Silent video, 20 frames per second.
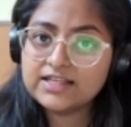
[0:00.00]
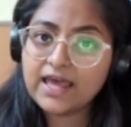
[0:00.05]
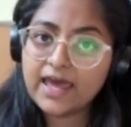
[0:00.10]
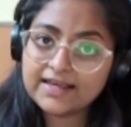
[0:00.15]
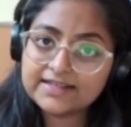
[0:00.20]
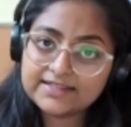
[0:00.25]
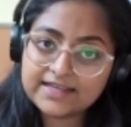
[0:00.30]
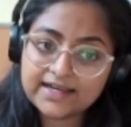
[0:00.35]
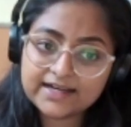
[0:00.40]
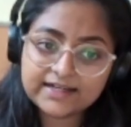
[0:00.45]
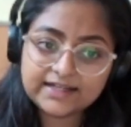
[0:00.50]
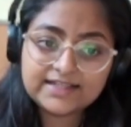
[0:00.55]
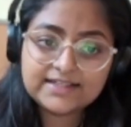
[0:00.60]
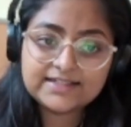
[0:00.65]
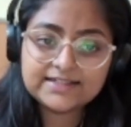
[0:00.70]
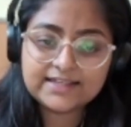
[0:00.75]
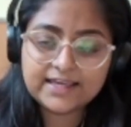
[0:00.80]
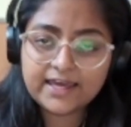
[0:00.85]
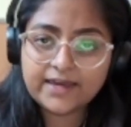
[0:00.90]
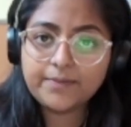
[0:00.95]
exactly
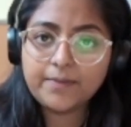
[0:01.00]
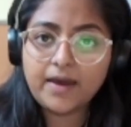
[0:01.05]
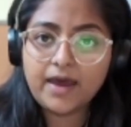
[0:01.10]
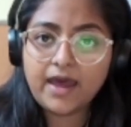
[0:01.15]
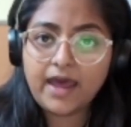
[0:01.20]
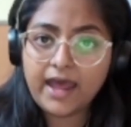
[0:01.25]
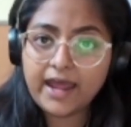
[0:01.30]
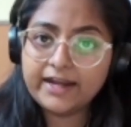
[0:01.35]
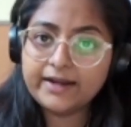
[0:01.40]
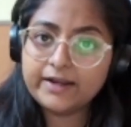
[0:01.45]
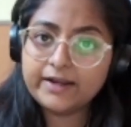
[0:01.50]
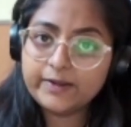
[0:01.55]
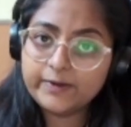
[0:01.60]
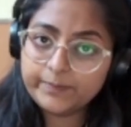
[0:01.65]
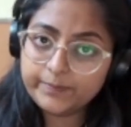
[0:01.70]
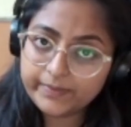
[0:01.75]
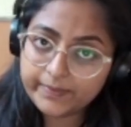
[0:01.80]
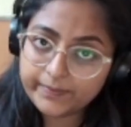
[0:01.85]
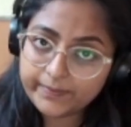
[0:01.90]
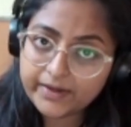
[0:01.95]
same and
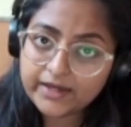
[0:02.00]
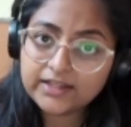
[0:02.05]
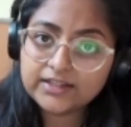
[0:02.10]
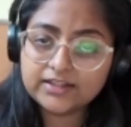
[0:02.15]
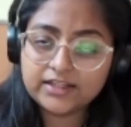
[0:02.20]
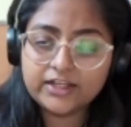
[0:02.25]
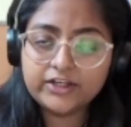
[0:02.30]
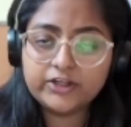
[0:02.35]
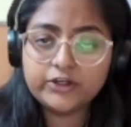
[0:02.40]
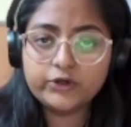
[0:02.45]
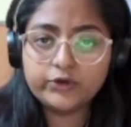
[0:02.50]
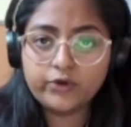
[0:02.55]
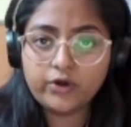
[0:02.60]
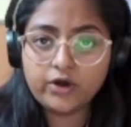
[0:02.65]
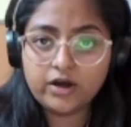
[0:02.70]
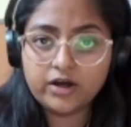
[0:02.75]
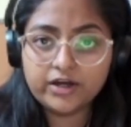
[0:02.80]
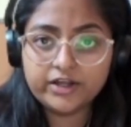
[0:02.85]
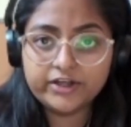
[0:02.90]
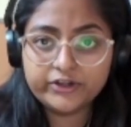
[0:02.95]
mimic the
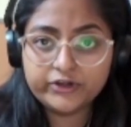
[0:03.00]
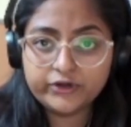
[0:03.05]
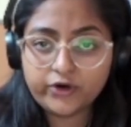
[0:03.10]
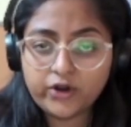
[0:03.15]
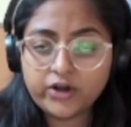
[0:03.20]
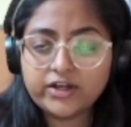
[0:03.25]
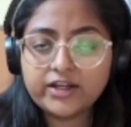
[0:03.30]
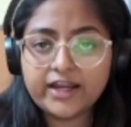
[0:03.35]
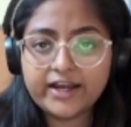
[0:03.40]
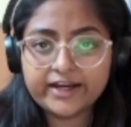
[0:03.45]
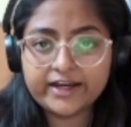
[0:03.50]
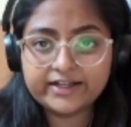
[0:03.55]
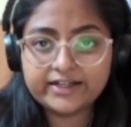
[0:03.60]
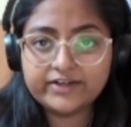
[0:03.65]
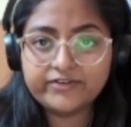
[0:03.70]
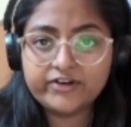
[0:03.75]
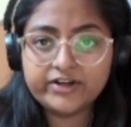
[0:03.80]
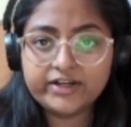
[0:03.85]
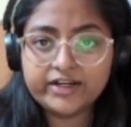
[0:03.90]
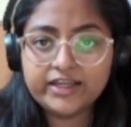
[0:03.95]
neuron
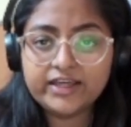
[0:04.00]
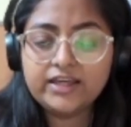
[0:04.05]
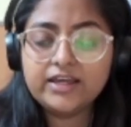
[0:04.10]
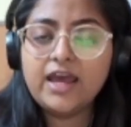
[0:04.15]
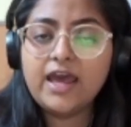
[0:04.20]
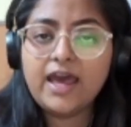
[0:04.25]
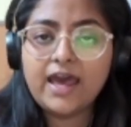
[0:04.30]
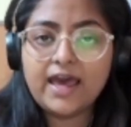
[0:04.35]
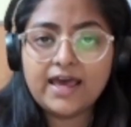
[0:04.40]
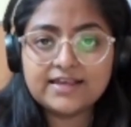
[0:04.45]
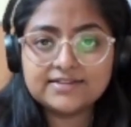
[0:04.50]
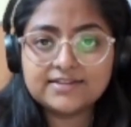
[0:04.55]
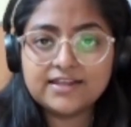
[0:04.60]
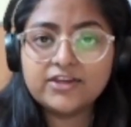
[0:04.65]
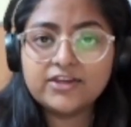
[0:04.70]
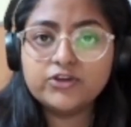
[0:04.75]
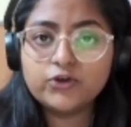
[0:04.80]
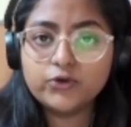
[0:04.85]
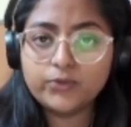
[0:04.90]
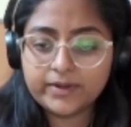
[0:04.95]
connectivity as the
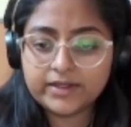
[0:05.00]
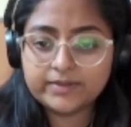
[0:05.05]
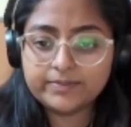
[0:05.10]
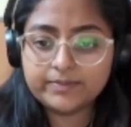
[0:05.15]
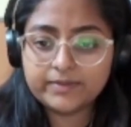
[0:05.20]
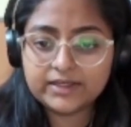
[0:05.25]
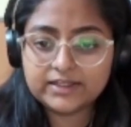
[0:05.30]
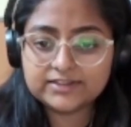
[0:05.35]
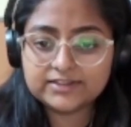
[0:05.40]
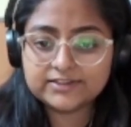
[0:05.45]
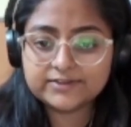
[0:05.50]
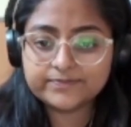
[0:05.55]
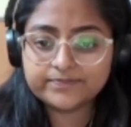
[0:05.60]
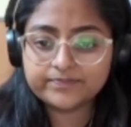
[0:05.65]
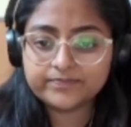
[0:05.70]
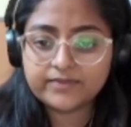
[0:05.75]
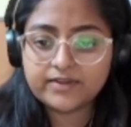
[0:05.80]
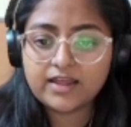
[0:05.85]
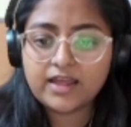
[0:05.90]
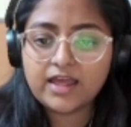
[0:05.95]
human beings.
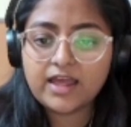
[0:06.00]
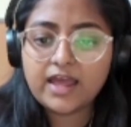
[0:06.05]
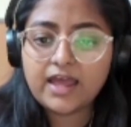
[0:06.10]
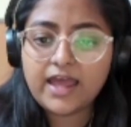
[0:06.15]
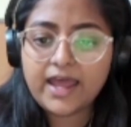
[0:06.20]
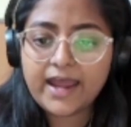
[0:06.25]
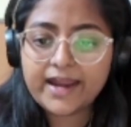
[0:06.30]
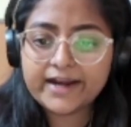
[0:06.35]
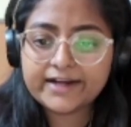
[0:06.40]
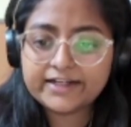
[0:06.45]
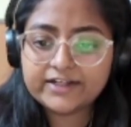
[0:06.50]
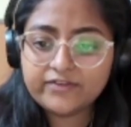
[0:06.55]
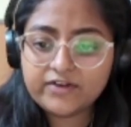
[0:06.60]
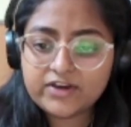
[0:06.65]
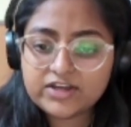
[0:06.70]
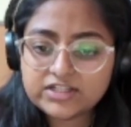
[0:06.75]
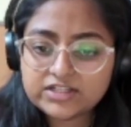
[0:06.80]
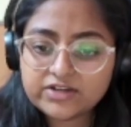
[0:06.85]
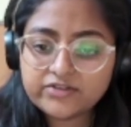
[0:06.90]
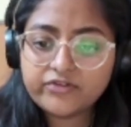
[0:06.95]

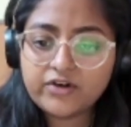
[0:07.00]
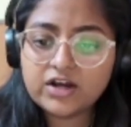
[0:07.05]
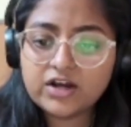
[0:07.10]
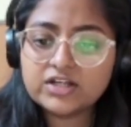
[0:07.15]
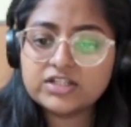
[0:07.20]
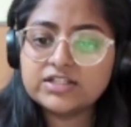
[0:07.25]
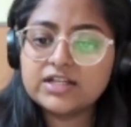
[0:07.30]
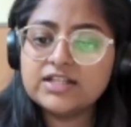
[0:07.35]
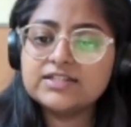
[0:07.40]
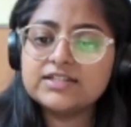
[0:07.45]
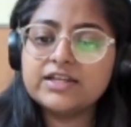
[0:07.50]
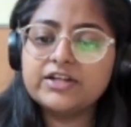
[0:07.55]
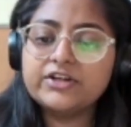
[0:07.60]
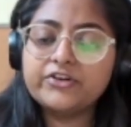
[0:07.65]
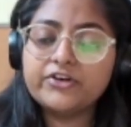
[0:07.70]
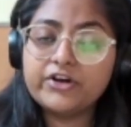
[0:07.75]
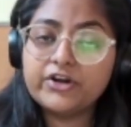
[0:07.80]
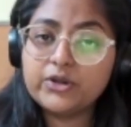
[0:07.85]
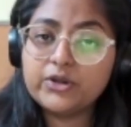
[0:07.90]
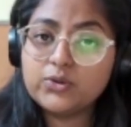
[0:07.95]
Activation functions
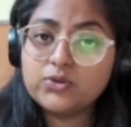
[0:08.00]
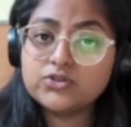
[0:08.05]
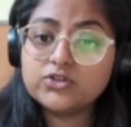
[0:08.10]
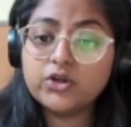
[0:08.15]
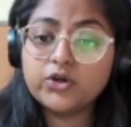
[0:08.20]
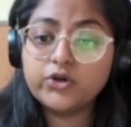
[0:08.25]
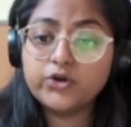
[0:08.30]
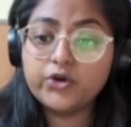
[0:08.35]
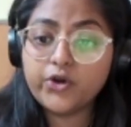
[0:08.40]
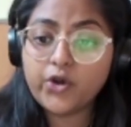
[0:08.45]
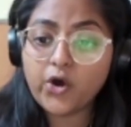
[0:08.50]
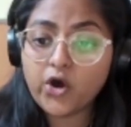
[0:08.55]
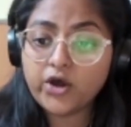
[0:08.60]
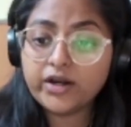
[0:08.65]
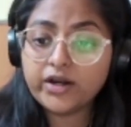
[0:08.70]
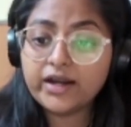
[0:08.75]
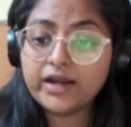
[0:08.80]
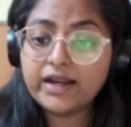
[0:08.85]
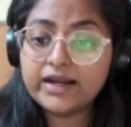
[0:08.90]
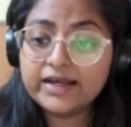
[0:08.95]
introduce
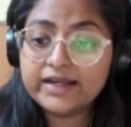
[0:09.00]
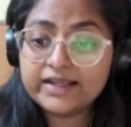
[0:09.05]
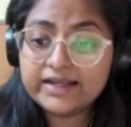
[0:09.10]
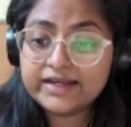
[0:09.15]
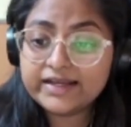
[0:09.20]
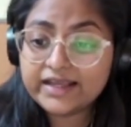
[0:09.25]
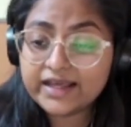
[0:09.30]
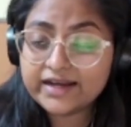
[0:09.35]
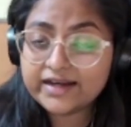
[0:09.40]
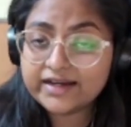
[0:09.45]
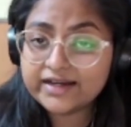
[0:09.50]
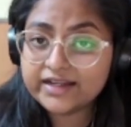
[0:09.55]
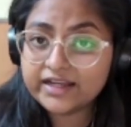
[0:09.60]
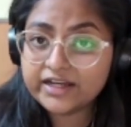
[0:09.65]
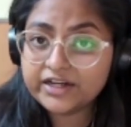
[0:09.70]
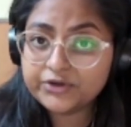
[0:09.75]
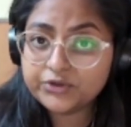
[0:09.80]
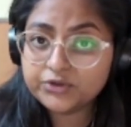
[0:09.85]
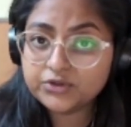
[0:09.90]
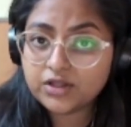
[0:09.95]
non-linearity
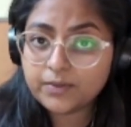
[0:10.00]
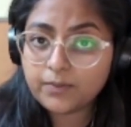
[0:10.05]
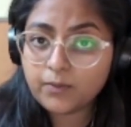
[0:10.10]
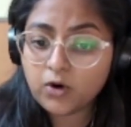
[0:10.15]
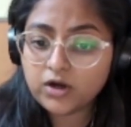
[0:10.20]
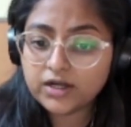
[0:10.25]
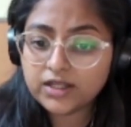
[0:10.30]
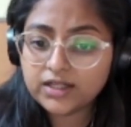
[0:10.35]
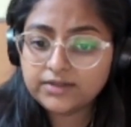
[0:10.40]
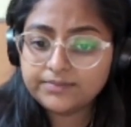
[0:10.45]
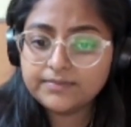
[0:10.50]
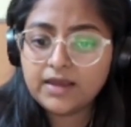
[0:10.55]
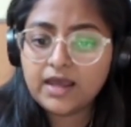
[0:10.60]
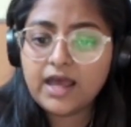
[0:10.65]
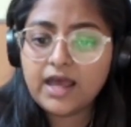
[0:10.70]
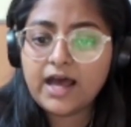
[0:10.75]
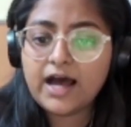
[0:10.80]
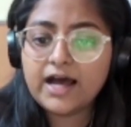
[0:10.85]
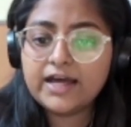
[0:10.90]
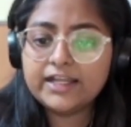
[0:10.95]
into the model,
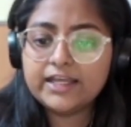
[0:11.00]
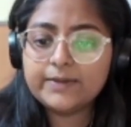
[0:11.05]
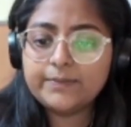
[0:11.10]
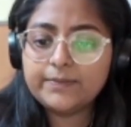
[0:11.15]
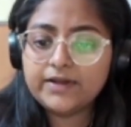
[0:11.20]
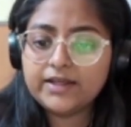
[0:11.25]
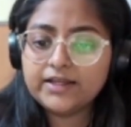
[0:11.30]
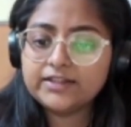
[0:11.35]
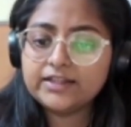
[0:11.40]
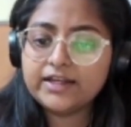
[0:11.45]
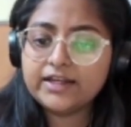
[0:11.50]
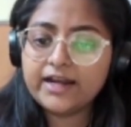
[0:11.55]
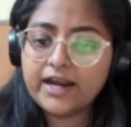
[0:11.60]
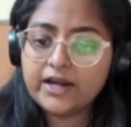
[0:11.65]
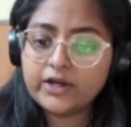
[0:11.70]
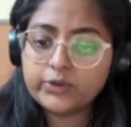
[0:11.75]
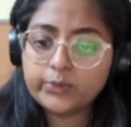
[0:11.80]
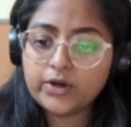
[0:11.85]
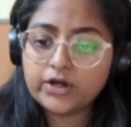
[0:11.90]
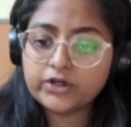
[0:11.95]
enabling the
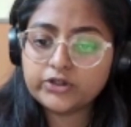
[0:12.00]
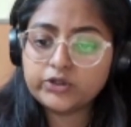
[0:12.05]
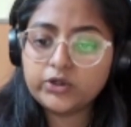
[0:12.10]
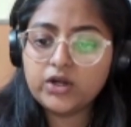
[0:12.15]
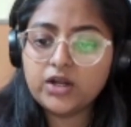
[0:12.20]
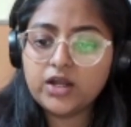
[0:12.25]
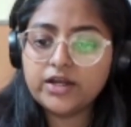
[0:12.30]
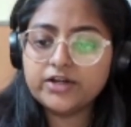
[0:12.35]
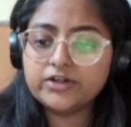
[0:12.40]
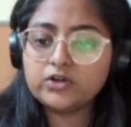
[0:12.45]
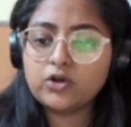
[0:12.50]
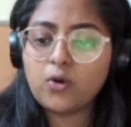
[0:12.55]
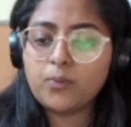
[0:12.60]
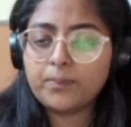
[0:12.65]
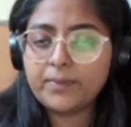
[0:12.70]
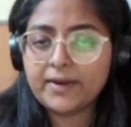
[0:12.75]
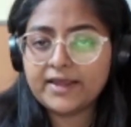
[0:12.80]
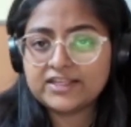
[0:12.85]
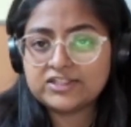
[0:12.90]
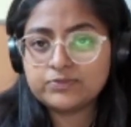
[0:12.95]
network to learn
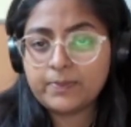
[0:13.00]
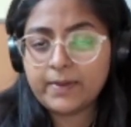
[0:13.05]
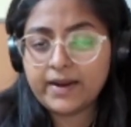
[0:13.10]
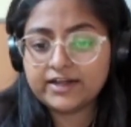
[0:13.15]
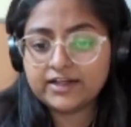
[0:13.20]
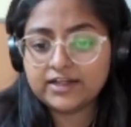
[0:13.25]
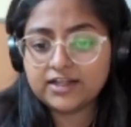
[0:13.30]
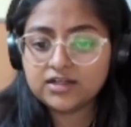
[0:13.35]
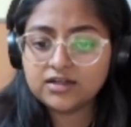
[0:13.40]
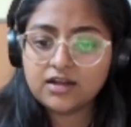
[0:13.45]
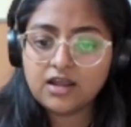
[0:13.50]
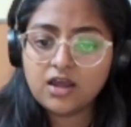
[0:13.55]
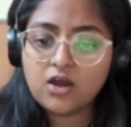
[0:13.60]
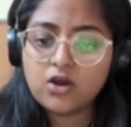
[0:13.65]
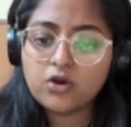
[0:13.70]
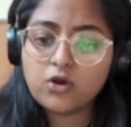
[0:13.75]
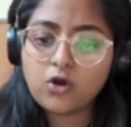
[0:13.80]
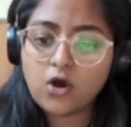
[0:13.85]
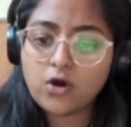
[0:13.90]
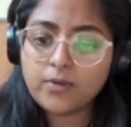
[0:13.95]
complex pattern.
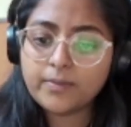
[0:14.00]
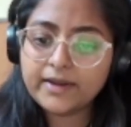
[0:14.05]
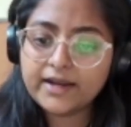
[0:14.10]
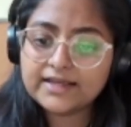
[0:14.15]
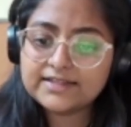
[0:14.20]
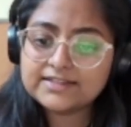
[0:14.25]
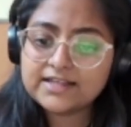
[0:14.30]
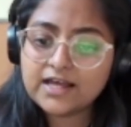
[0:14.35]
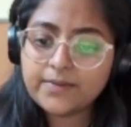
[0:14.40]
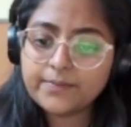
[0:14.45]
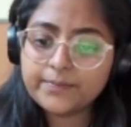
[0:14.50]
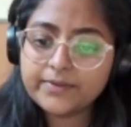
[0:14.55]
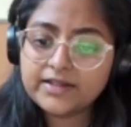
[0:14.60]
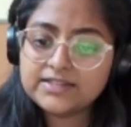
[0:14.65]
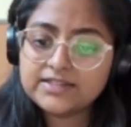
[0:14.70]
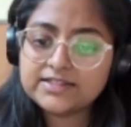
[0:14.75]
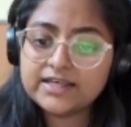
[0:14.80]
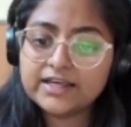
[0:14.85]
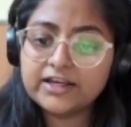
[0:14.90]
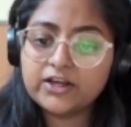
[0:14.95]
Common
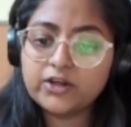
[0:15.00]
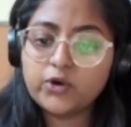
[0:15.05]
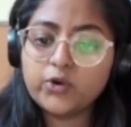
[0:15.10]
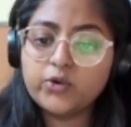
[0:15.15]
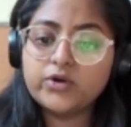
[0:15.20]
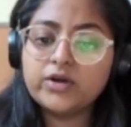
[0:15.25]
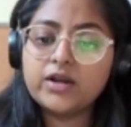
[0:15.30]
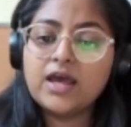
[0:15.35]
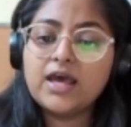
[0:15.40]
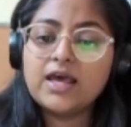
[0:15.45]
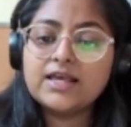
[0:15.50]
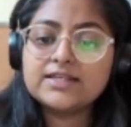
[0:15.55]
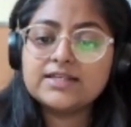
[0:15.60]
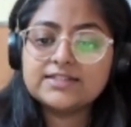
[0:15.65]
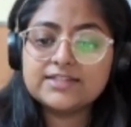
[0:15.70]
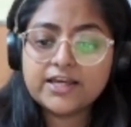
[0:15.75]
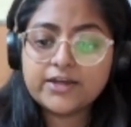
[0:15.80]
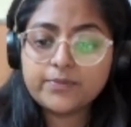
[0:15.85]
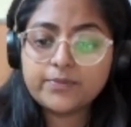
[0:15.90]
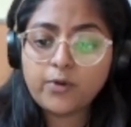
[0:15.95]
examples include
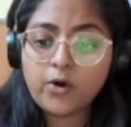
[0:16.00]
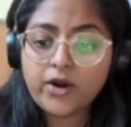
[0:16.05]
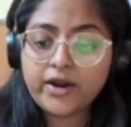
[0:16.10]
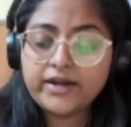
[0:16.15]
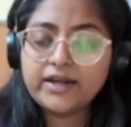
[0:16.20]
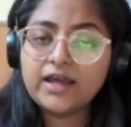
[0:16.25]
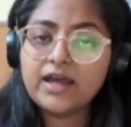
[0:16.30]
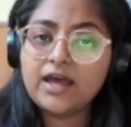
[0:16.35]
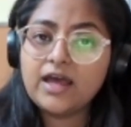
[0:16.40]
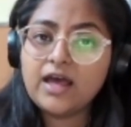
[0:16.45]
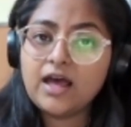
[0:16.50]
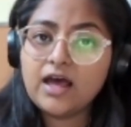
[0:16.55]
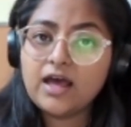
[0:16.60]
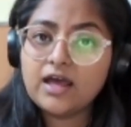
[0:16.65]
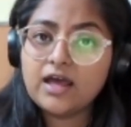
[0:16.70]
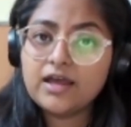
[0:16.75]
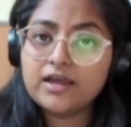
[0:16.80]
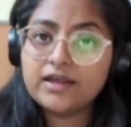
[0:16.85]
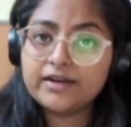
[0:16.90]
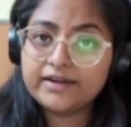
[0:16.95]
sigmoid,
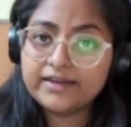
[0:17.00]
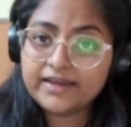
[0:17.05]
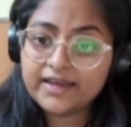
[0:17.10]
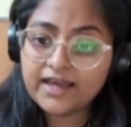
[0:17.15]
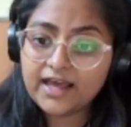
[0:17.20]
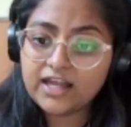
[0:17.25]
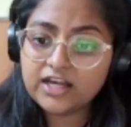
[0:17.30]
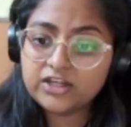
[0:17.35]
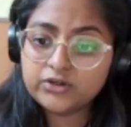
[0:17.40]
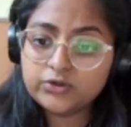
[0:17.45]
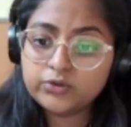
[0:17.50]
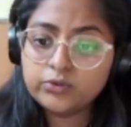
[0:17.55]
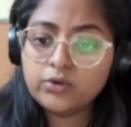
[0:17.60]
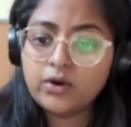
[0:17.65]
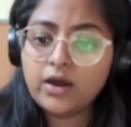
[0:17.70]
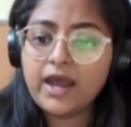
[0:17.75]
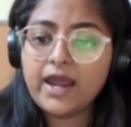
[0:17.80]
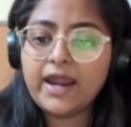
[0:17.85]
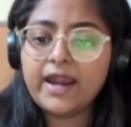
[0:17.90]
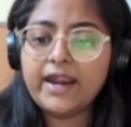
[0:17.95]
ReLU,
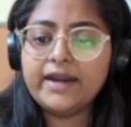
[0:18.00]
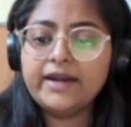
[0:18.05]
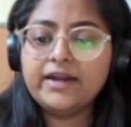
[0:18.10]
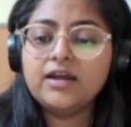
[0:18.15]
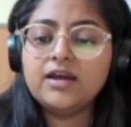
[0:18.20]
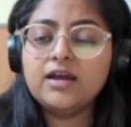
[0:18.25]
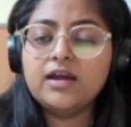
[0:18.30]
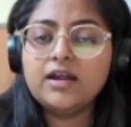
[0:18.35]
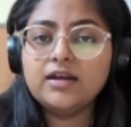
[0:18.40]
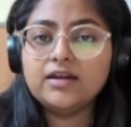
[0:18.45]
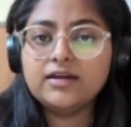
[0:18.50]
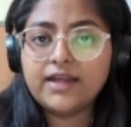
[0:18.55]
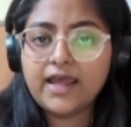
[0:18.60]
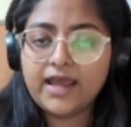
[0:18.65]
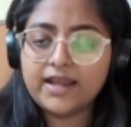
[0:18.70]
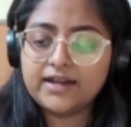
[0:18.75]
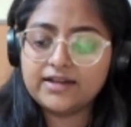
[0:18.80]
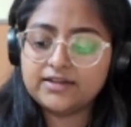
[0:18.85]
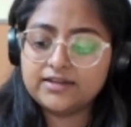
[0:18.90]
and TETH.